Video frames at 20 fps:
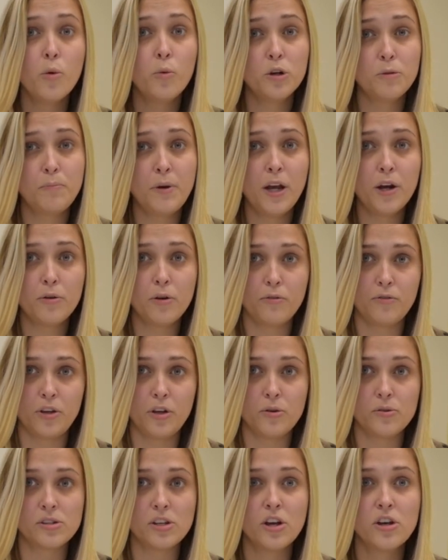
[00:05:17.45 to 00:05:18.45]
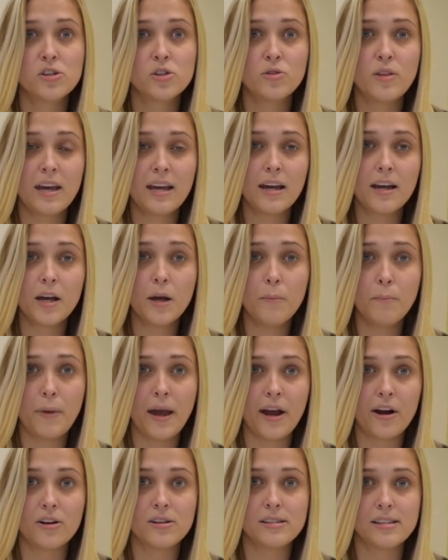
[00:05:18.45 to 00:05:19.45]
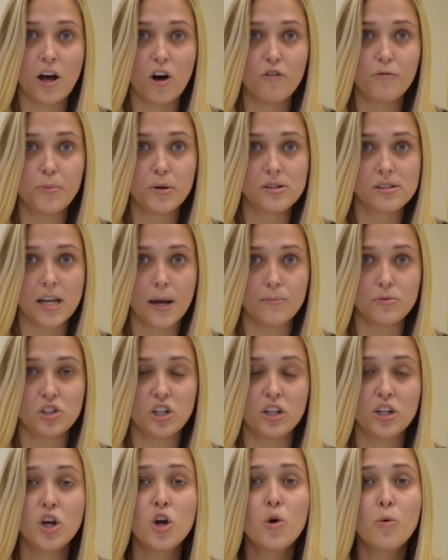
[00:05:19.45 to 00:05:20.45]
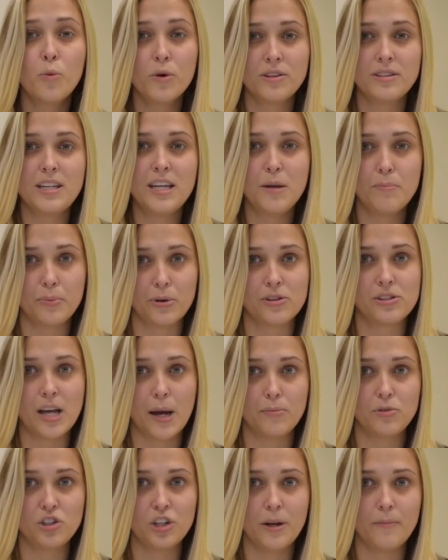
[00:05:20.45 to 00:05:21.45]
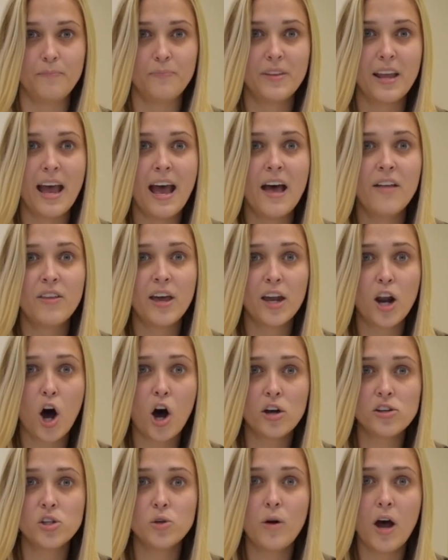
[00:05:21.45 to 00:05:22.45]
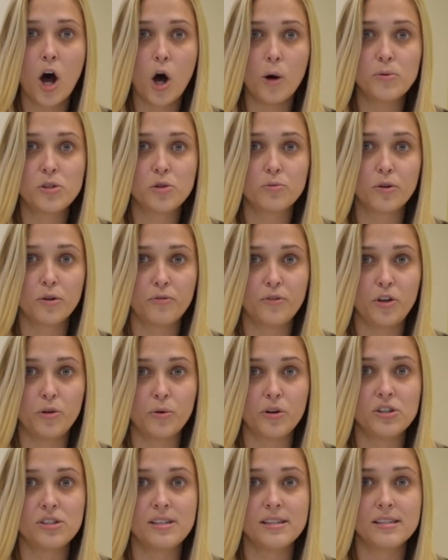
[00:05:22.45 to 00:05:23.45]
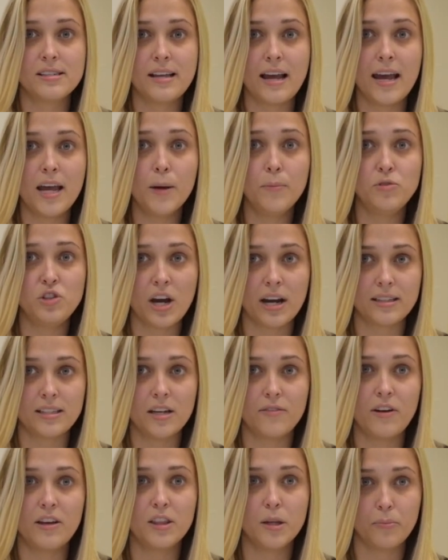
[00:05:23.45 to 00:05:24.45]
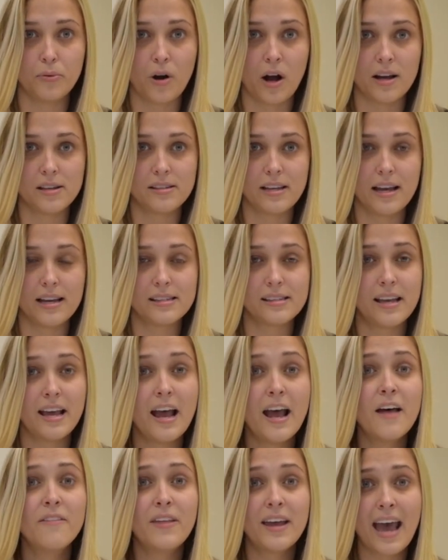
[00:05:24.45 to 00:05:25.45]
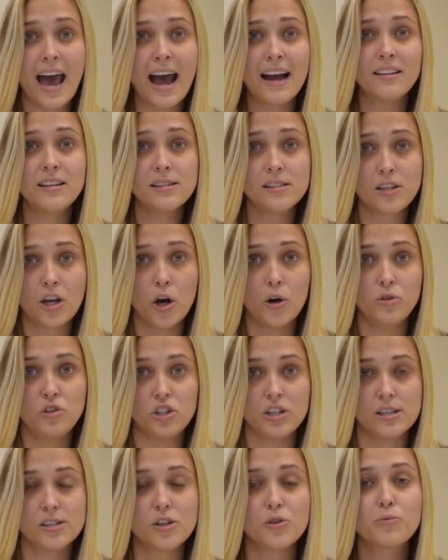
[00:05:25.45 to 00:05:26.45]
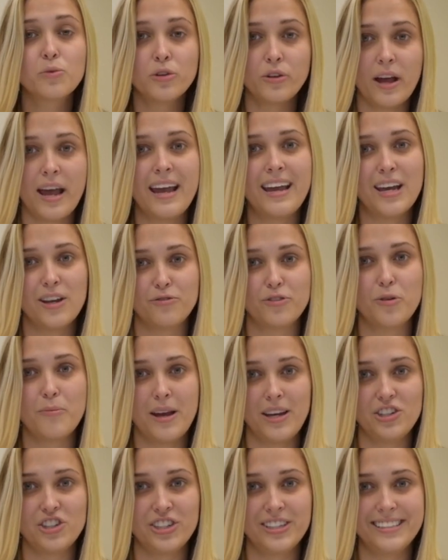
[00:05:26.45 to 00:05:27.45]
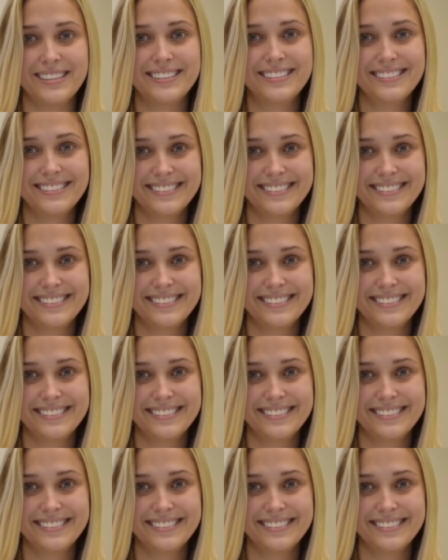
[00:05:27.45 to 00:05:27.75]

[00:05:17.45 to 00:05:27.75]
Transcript: with peer reviews so they can compare self-perception with team perception. That also helps the reviewers to stay objective in the process. They act as coaches, relaying information.